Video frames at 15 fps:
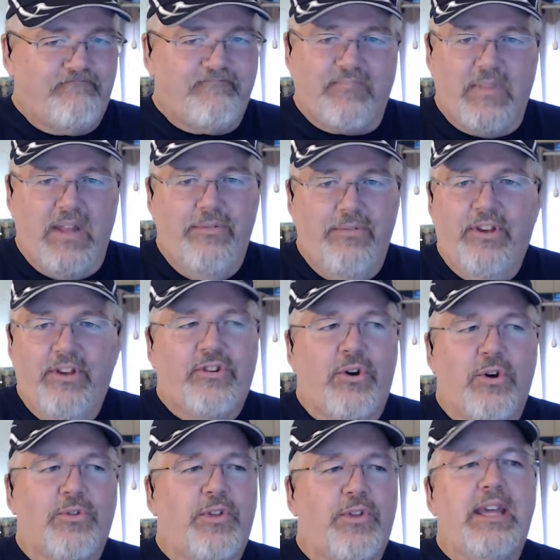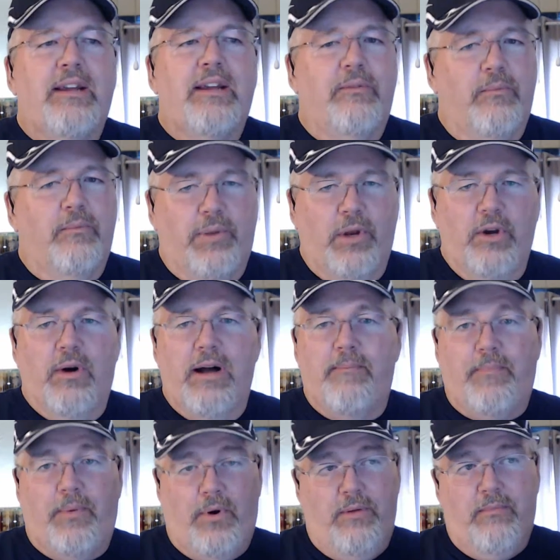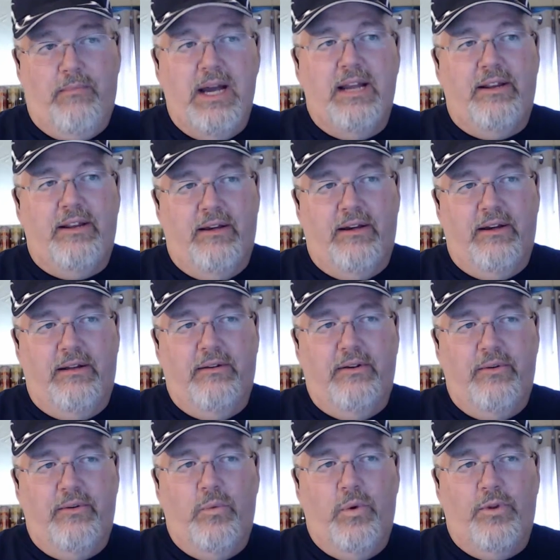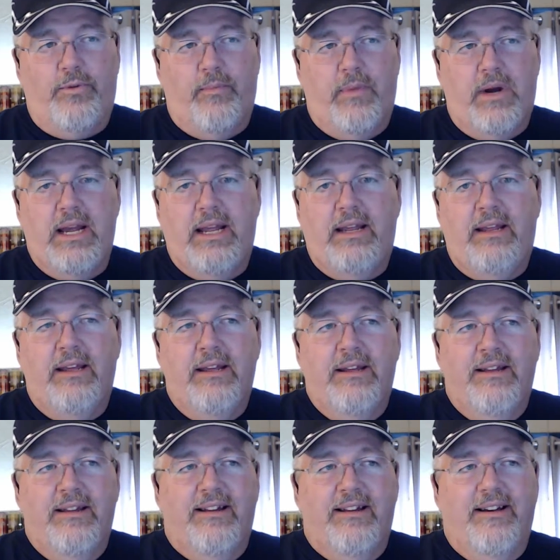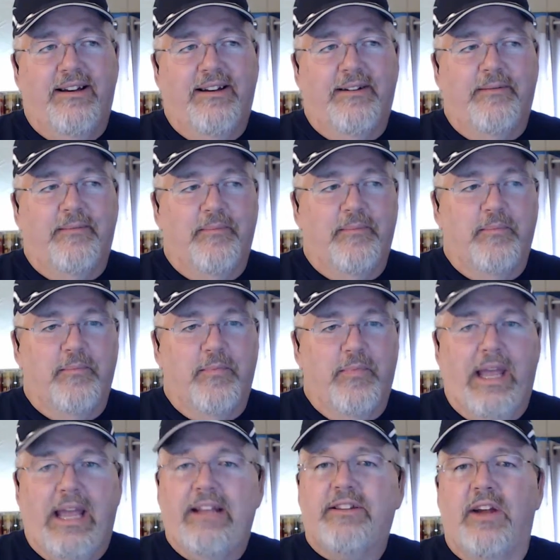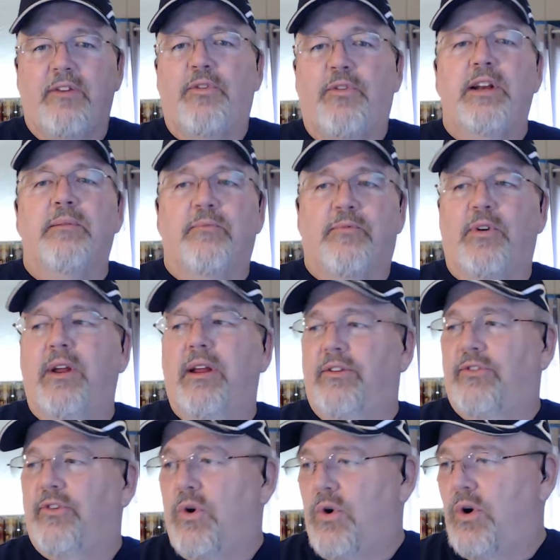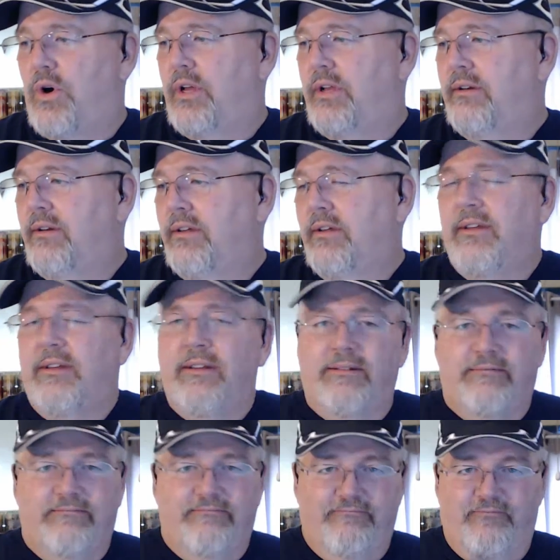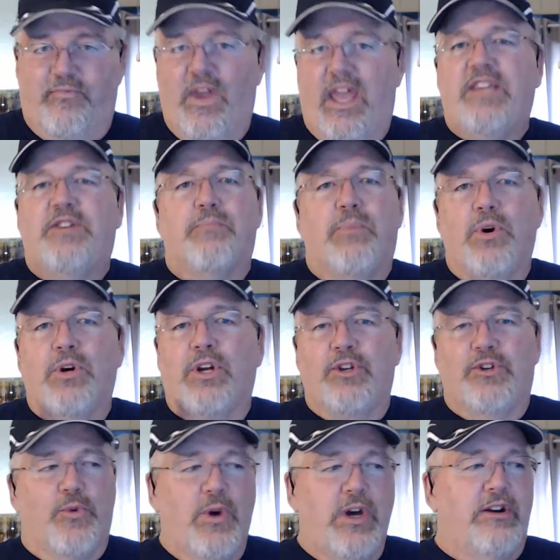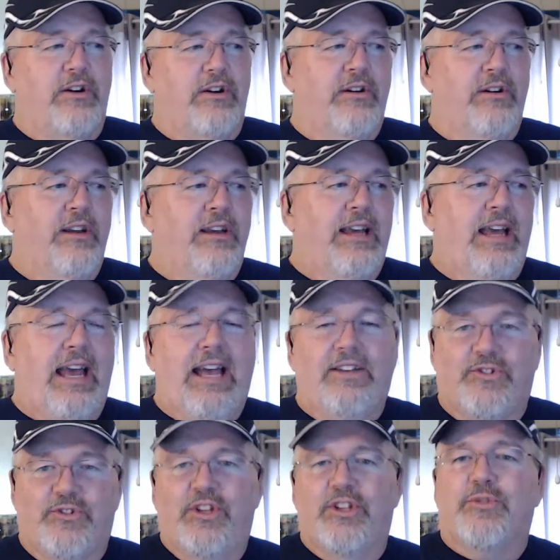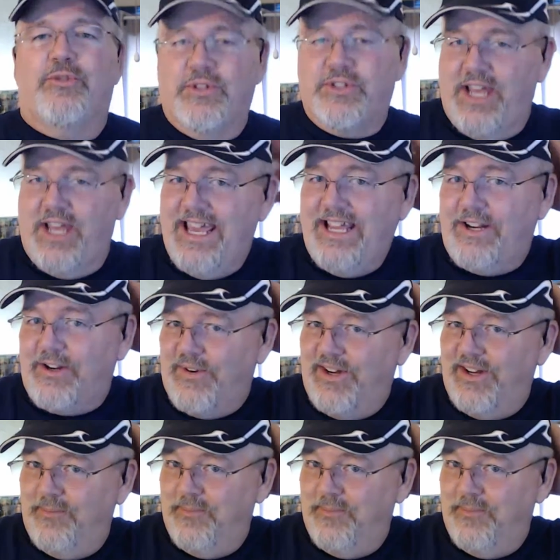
this whole thing blew up on with my anti-freedom friends on Facebook and Twitter as this was a hate crime.